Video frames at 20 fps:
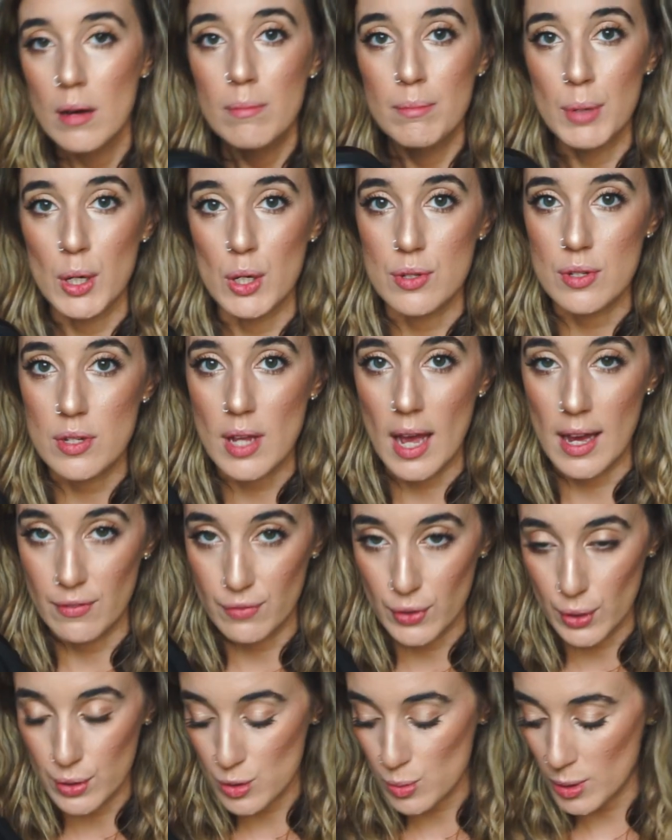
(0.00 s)
those
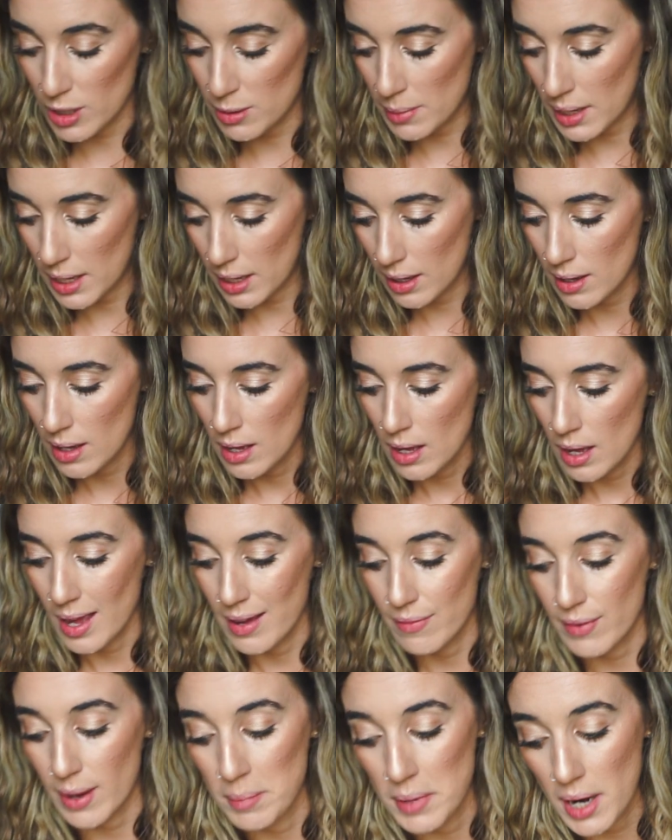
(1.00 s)
headphones with me.
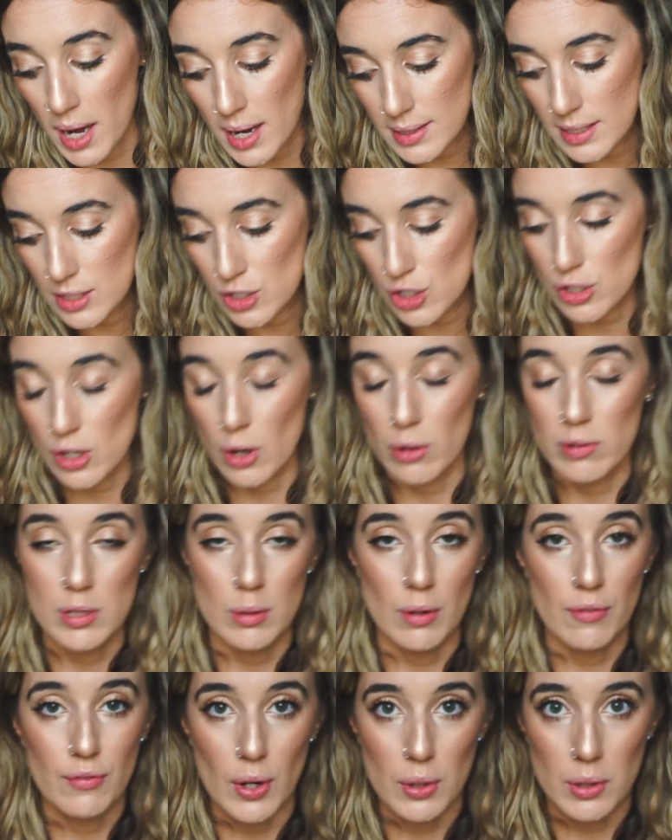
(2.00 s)
If I'm not and just going
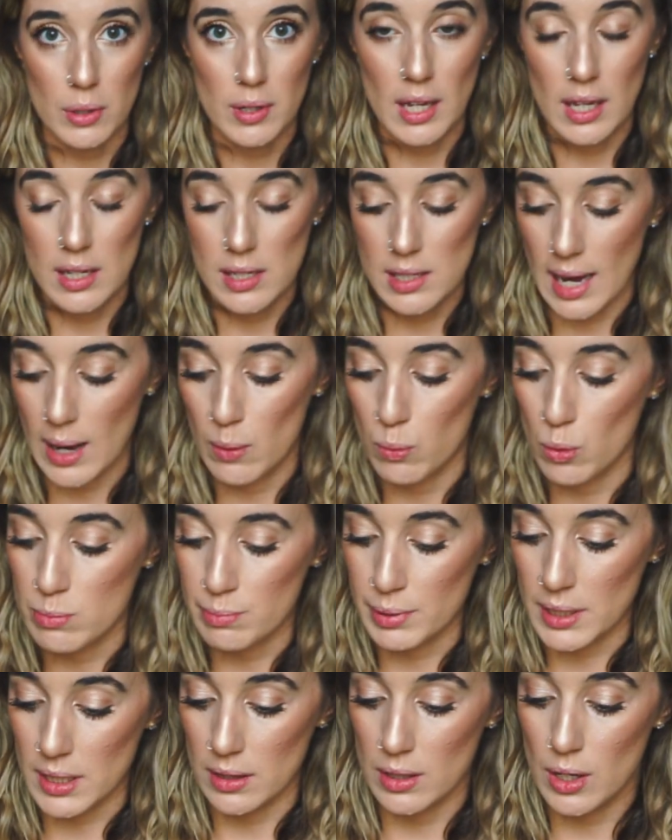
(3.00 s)
to a photo gig, I won't
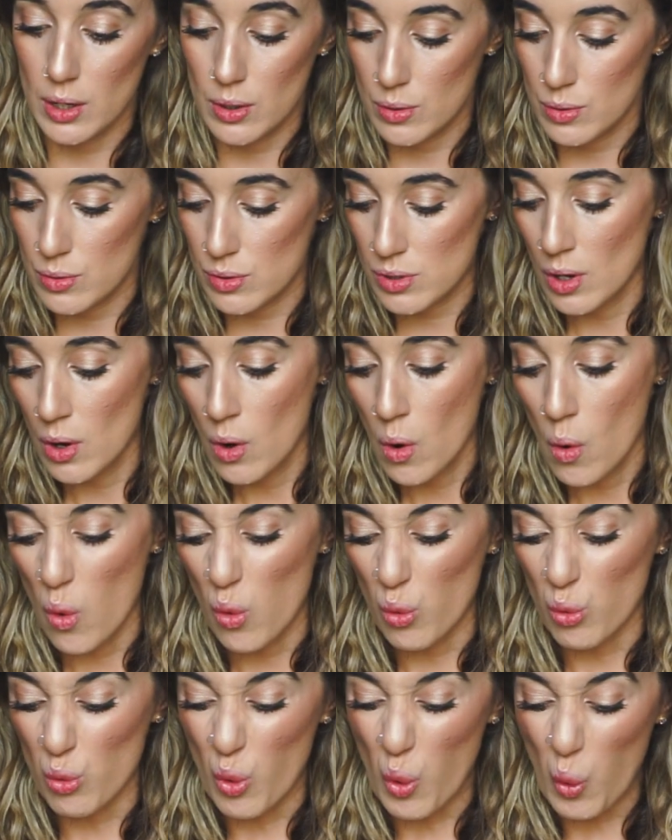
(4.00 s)
bring those.
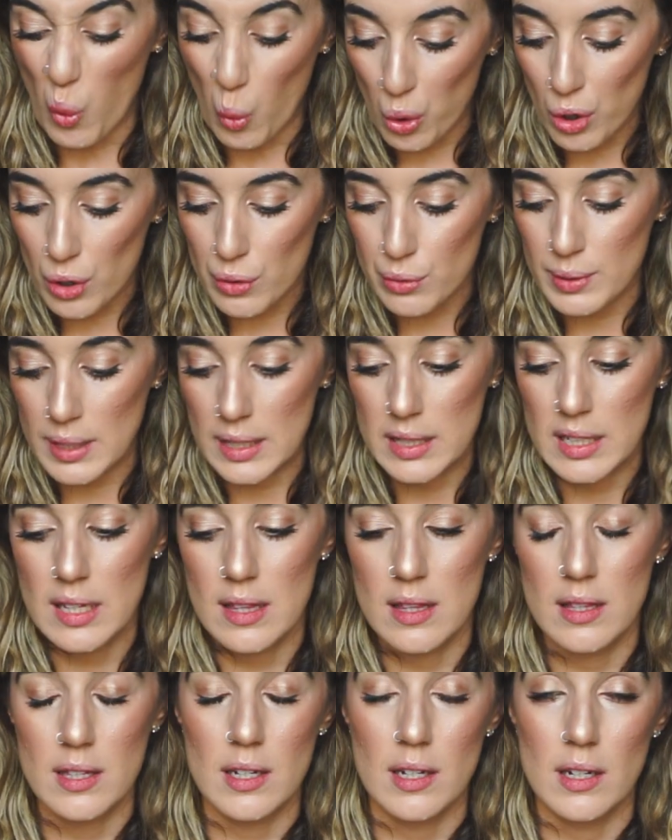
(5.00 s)
Or really
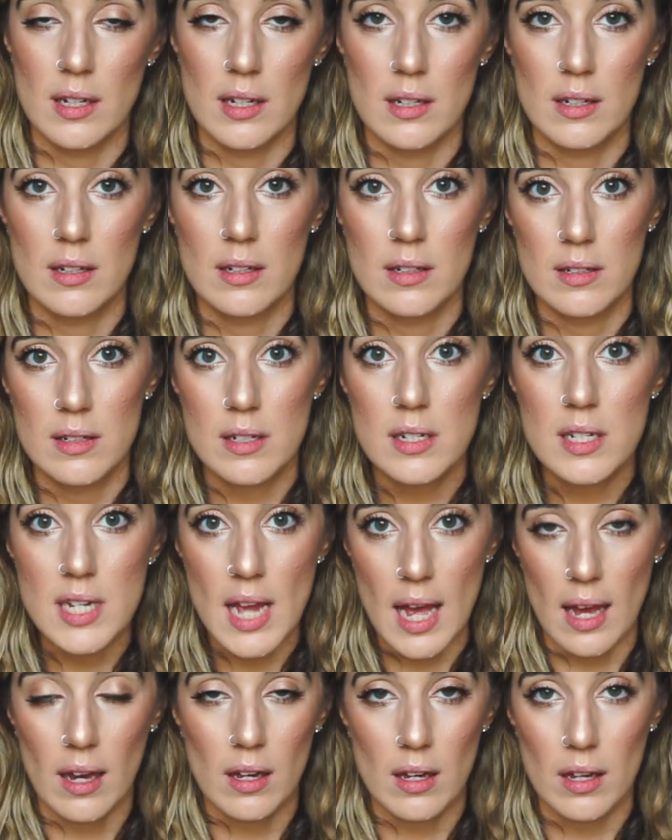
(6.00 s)
the
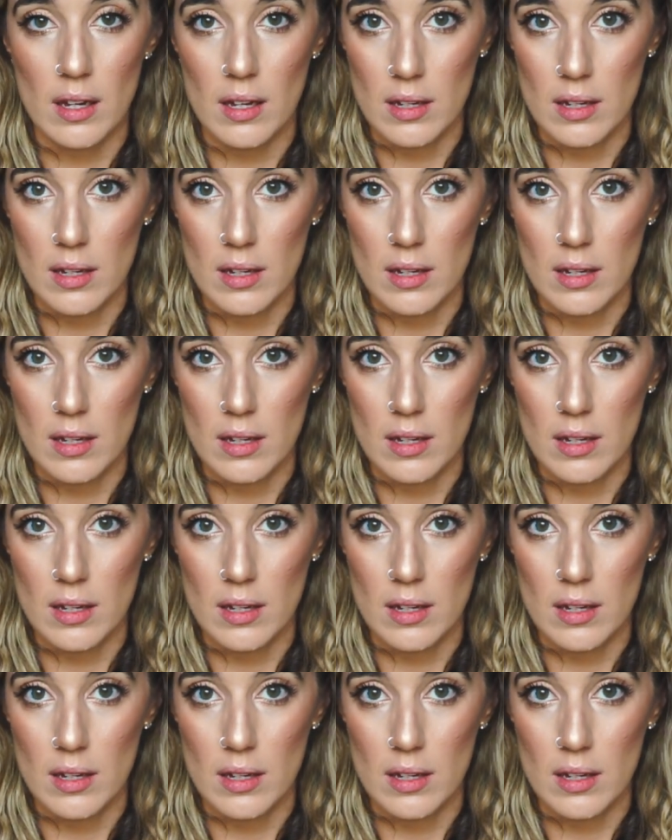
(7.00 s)
tech